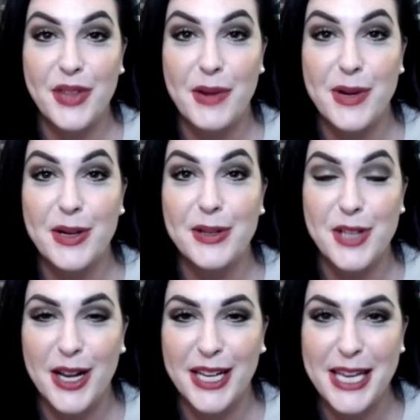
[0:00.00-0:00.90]
that we're
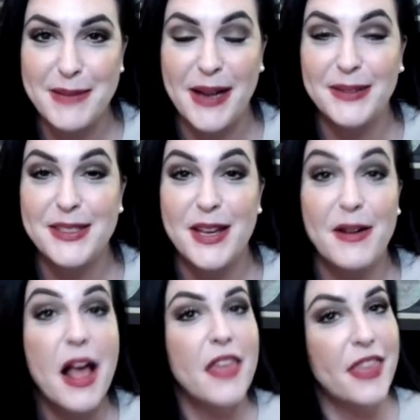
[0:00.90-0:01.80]
talking about. So
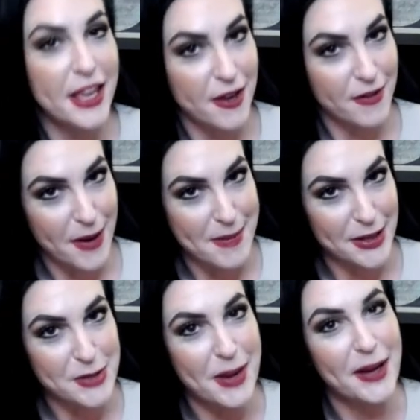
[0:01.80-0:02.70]
thank you very
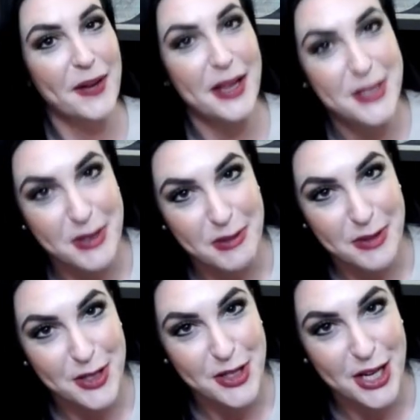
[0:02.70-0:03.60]
much, Michael. I do
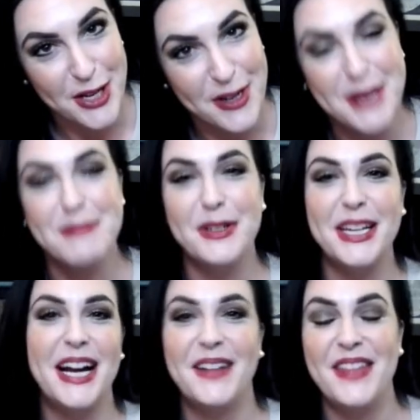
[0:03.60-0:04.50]
appreciate your input
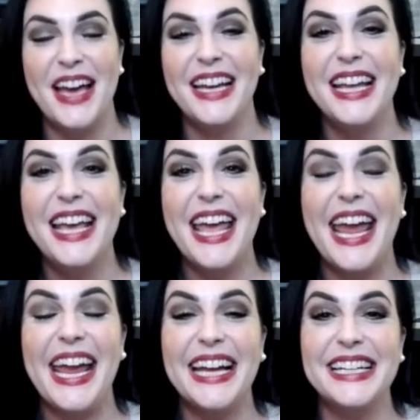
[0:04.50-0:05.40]
on that.
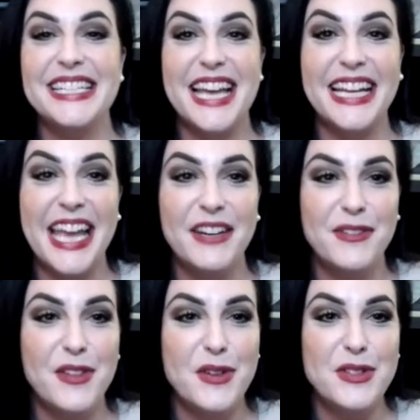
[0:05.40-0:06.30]
And again,
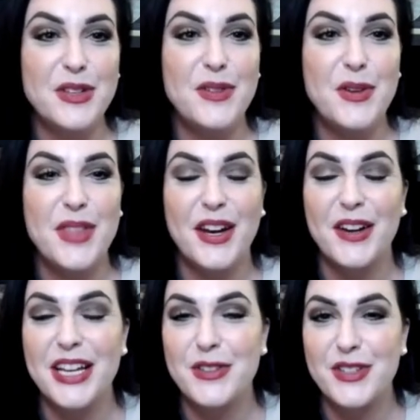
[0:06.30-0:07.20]
for those of you that are
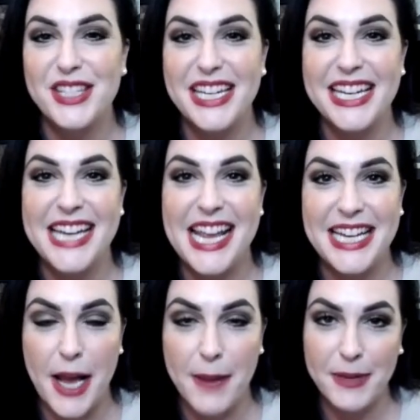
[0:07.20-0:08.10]
interested in
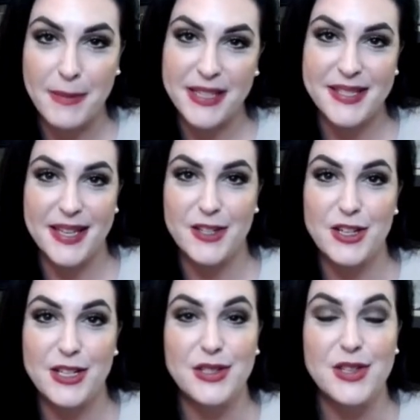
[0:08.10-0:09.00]
any upcoming
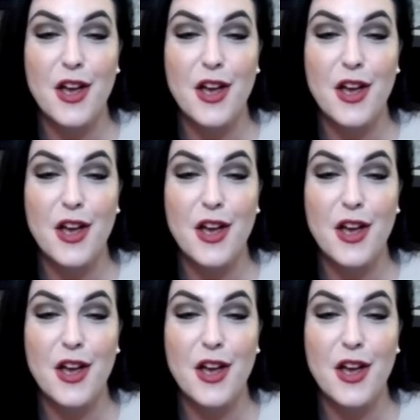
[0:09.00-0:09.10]
sessions